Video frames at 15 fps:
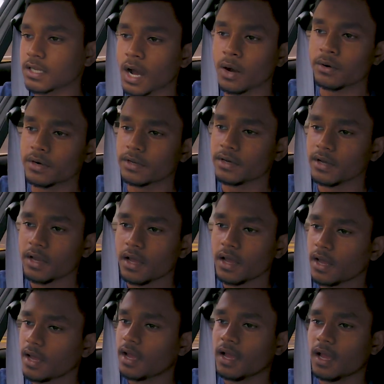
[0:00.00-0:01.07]
the sound,
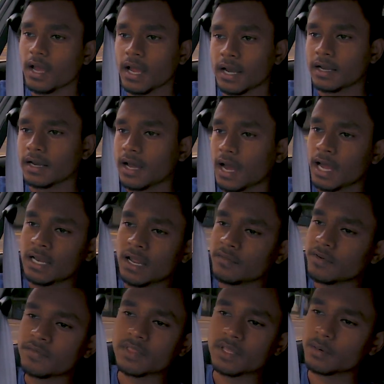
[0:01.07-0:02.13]
and I
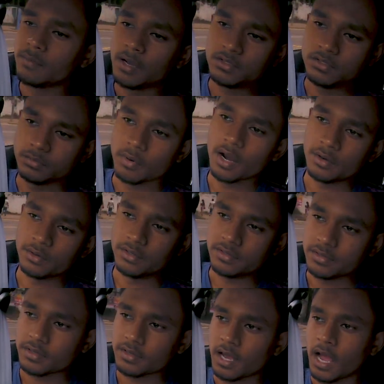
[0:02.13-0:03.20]
love everything about
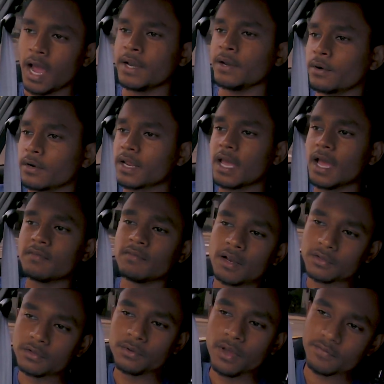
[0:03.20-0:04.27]
Subarus. I don't care
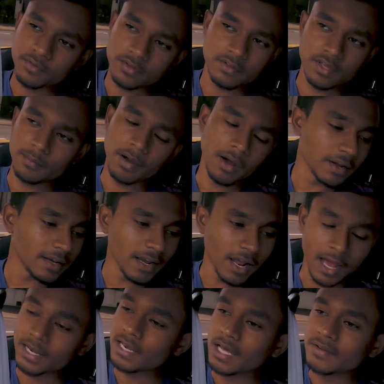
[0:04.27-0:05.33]
what you have to say about
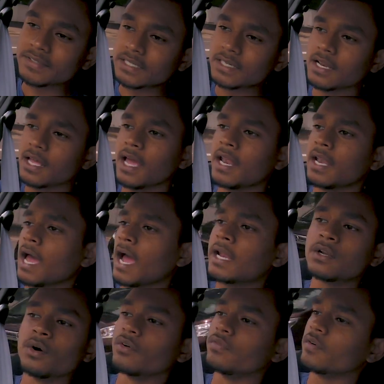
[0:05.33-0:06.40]
it, I love it. And
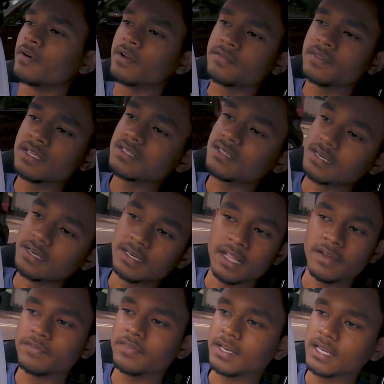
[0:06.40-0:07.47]
I'd go for one of these
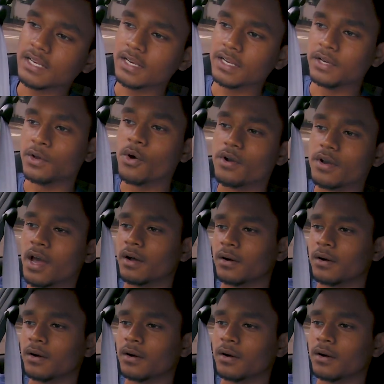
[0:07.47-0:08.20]
definitely, no